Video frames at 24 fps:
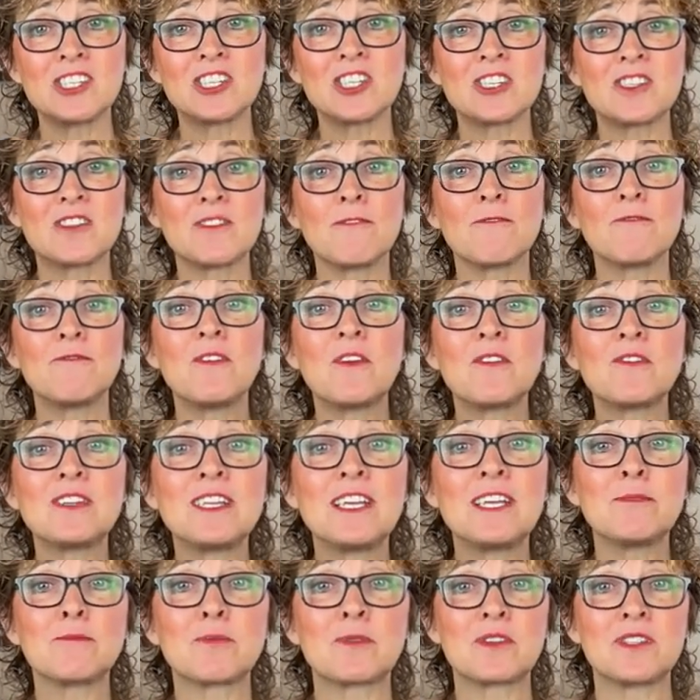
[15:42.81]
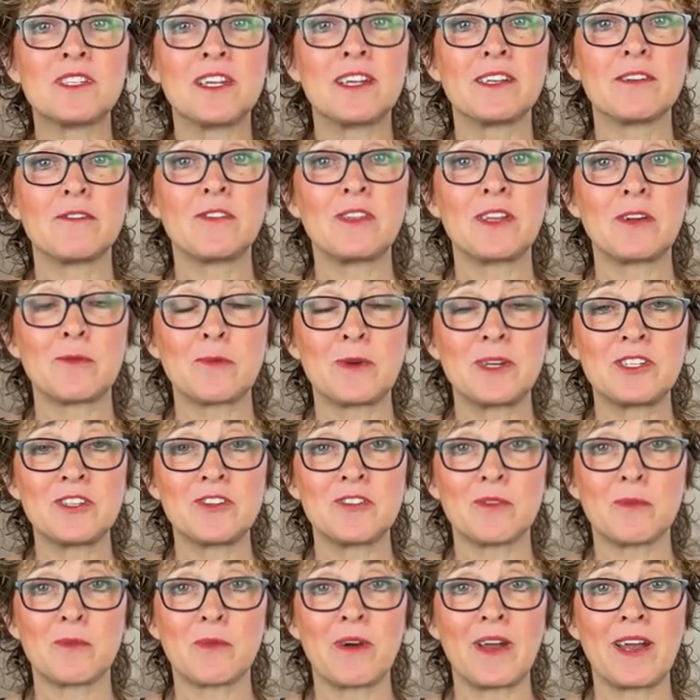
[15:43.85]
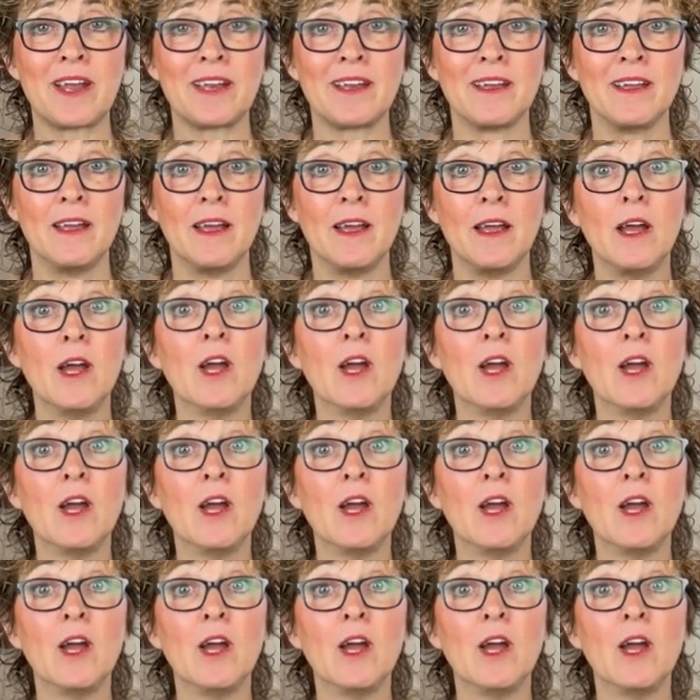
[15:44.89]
of just 15% of the original brain.